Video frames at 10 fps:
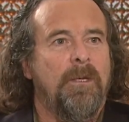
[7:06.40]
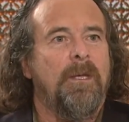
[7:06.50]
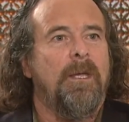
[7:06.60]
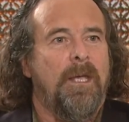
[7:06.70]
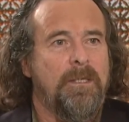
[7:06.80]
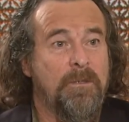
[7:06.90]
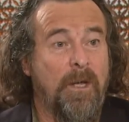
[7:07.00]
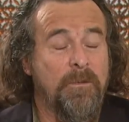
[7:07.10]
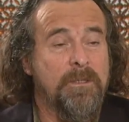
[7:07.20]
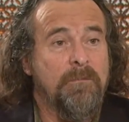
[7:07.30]
Yeah. And so
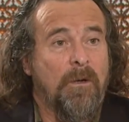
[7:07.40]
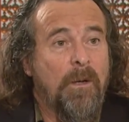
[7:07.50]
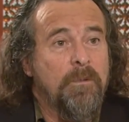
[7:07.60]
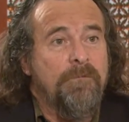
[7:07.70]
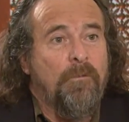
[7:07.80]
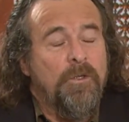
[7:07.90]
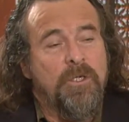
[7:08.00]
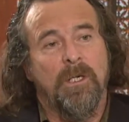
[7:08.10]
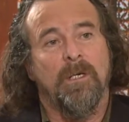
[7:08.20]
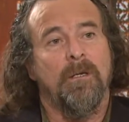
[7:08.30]
I was
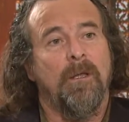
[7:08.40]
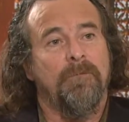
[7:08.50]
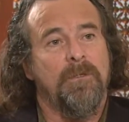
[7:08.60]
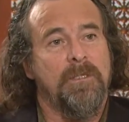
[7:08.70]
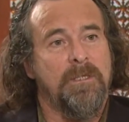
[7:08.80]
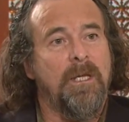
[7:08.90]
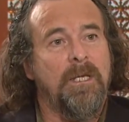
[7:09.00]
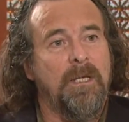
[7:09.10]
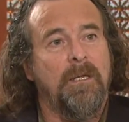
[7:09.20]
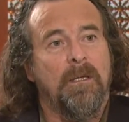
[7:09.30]
fortunate enough to
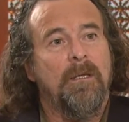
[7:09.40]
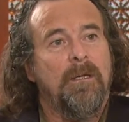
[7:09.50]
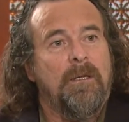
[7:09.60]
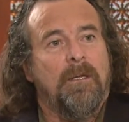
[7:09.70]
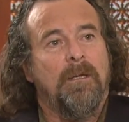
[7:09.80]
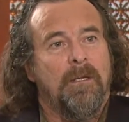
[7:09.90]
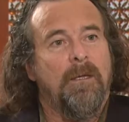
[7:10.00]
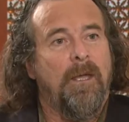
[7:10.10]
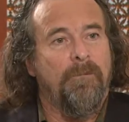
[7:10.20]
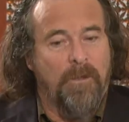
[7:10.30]
study
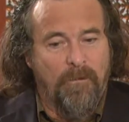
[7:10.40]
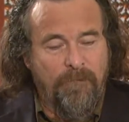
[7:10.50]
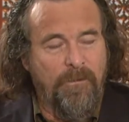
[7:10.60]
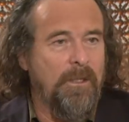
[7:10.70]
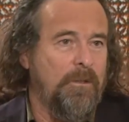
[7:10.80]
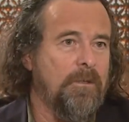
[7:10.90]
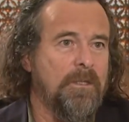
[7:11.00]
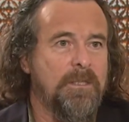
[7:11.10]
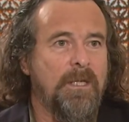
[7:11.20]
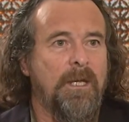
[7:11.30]
at their feet, you could
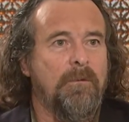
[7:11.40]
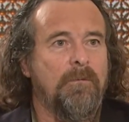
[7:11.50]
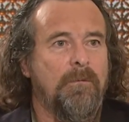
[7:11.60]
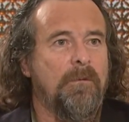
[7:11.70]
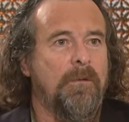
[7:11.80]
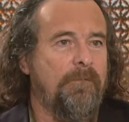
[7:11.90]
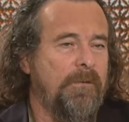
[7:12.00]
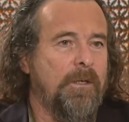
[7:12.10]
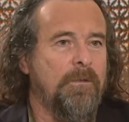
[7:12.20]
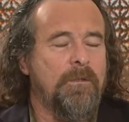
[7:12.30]
say,
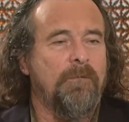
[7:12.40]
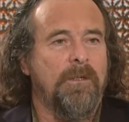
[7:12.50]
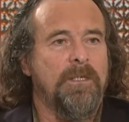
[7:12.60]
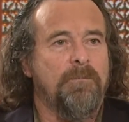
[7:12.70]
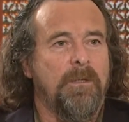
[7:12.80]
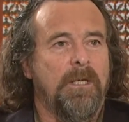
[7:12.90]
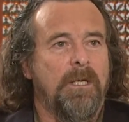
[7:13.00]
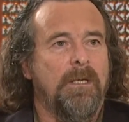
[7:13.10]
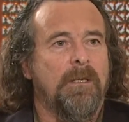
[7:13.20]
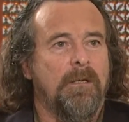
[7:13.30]
figuratively
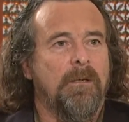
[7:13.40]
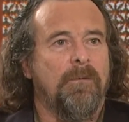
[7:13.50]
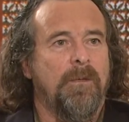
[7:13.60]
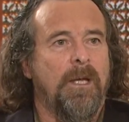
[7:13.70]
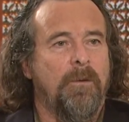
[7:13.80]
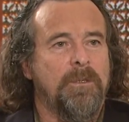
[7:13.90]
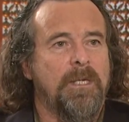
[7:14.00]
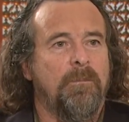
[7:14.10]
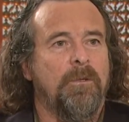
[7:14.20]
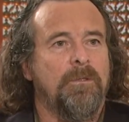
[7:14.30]
speaking, you know, that I was
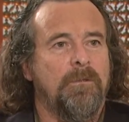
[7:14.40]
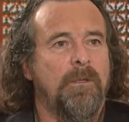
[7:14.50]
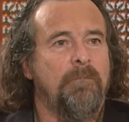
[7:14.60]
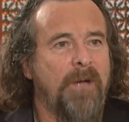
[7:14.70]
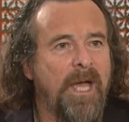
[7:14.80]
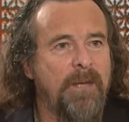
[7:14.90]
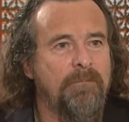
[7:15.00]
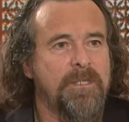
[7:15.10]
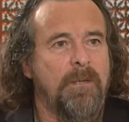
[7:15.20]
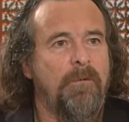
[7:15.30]
able to imbibe
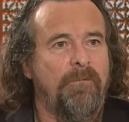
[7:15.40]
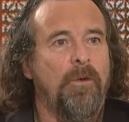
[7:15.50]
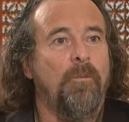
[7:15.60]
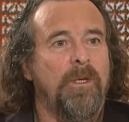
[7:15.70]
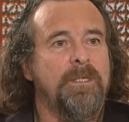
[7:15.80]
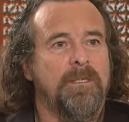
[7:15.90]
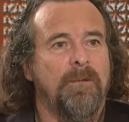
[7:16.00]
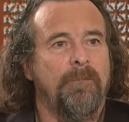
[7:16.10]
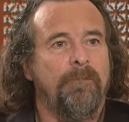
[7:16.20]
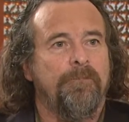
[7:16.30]
some of their wisdom.